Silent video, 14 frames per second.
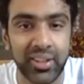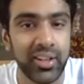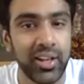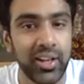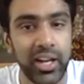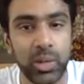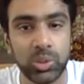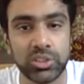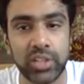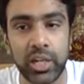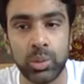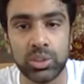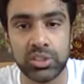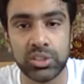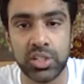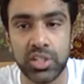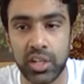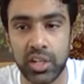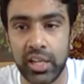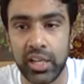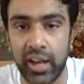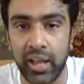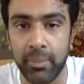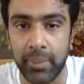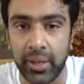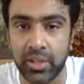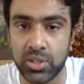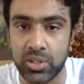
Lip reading: it was the journey that I picked.